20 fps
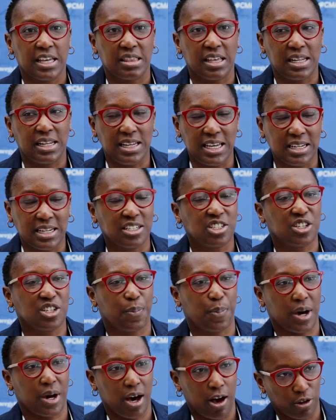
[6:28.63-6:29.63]
The
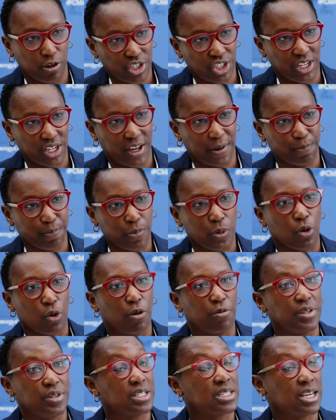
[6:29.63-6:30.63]
leadership culture
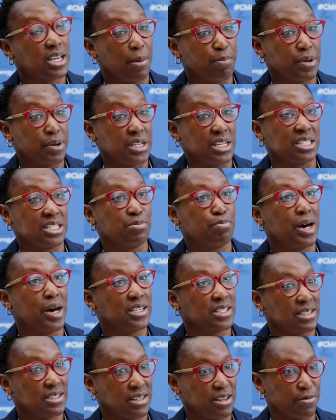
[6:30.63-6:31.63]
of these companies
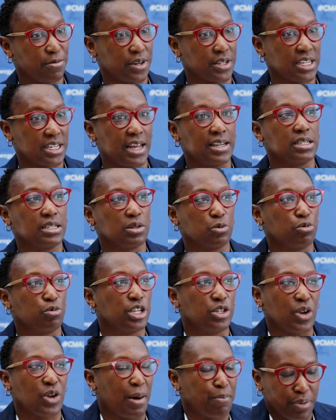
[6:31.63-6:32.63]
must live it. And
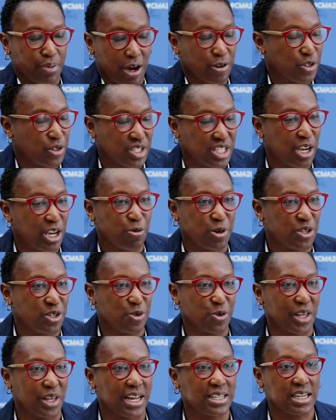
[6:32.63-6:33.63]
we, I'm proud to say we
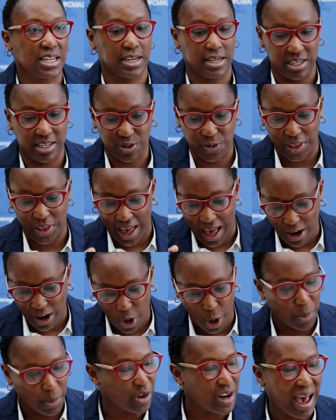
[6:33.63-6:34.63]
do that, at least for the
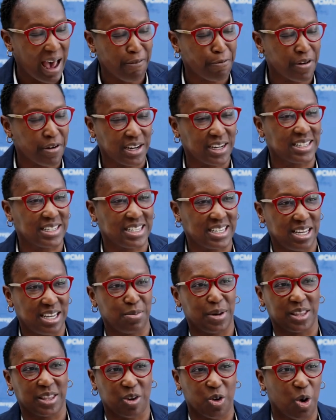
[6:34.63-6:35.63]
KoBold Africa
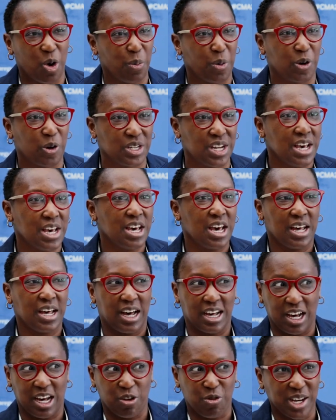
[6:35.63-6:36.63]
team and the KoBold
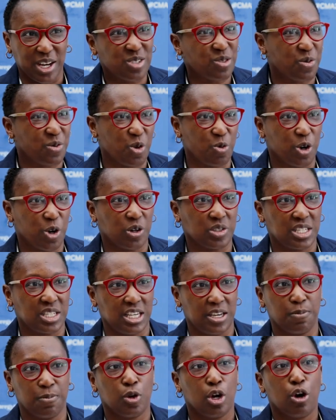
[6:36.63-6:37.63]
uh, rest of the world
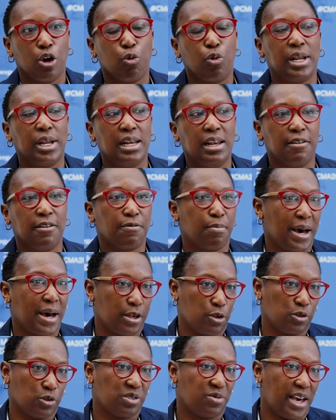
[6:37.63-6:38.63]
team, we live
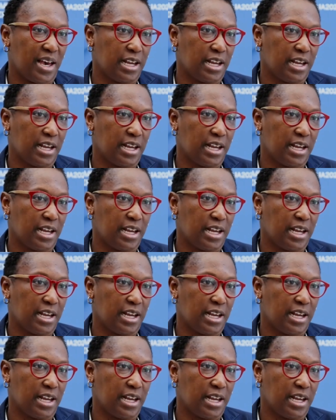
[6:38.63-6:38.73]
by those